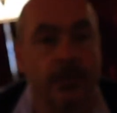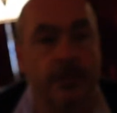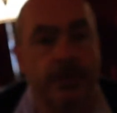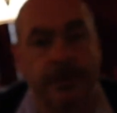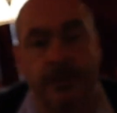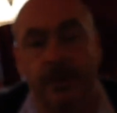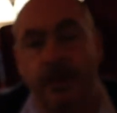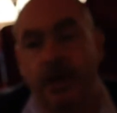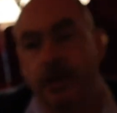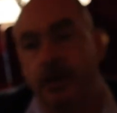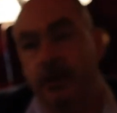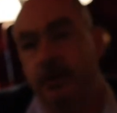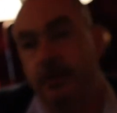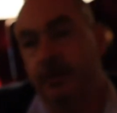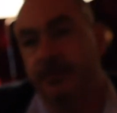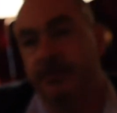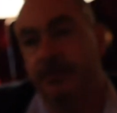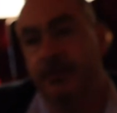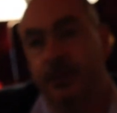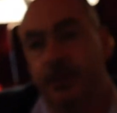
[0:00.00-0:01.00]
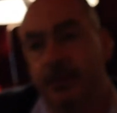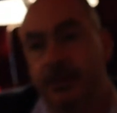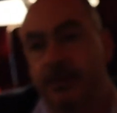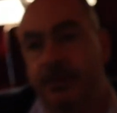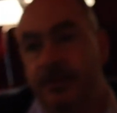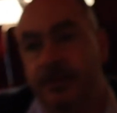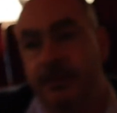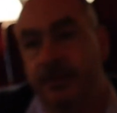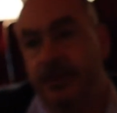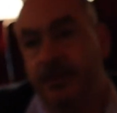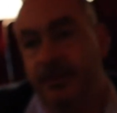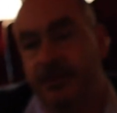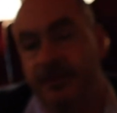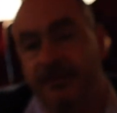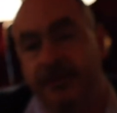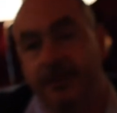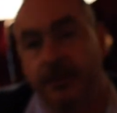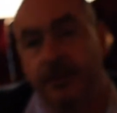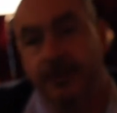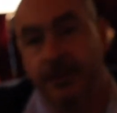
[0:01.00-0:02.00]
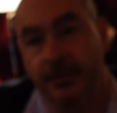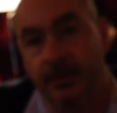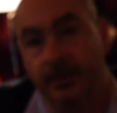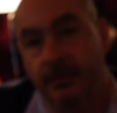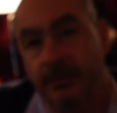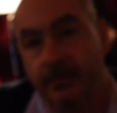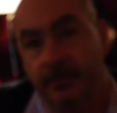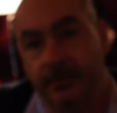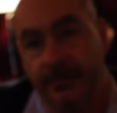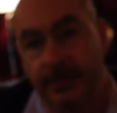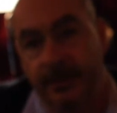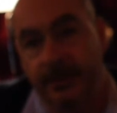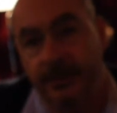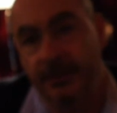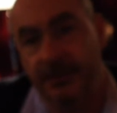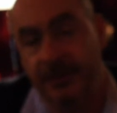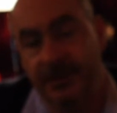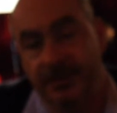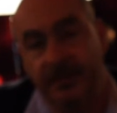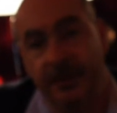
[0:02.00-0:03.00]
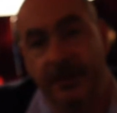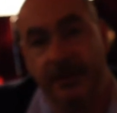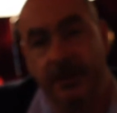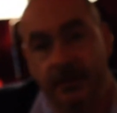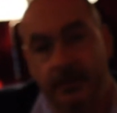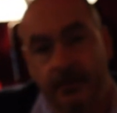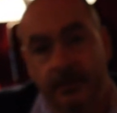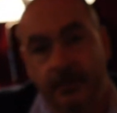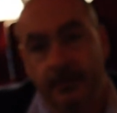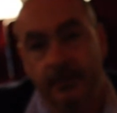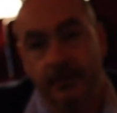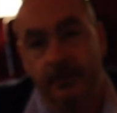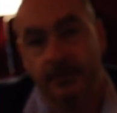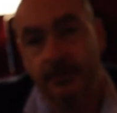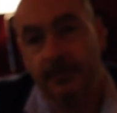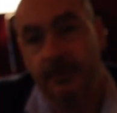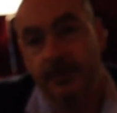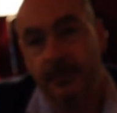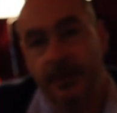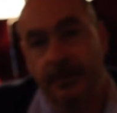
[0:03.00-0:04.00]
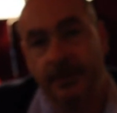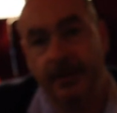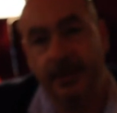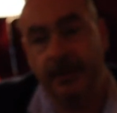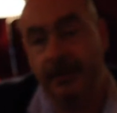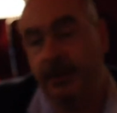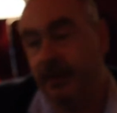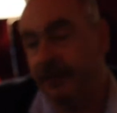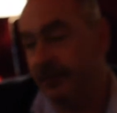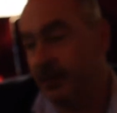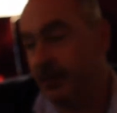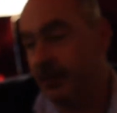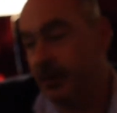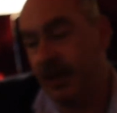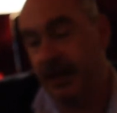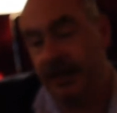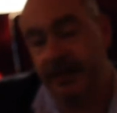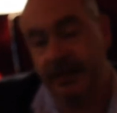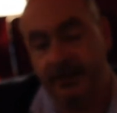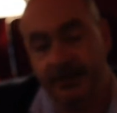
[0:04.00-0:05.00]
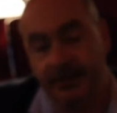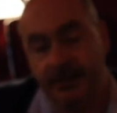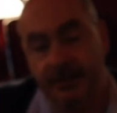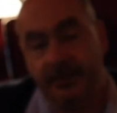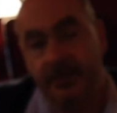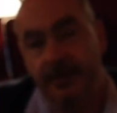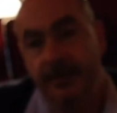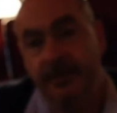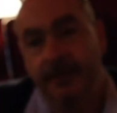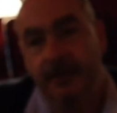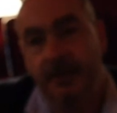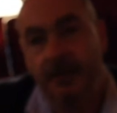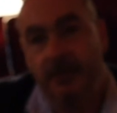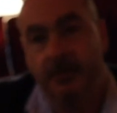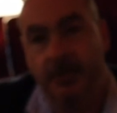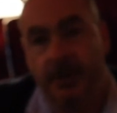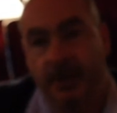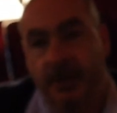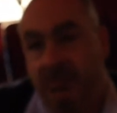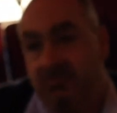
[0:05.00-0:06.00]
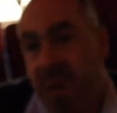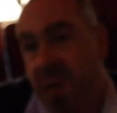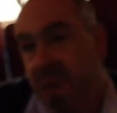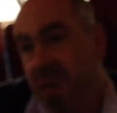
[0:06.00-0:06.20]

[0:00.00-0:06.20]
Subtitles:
There are, of course, there's a filter, which is me. And then you have your clients, but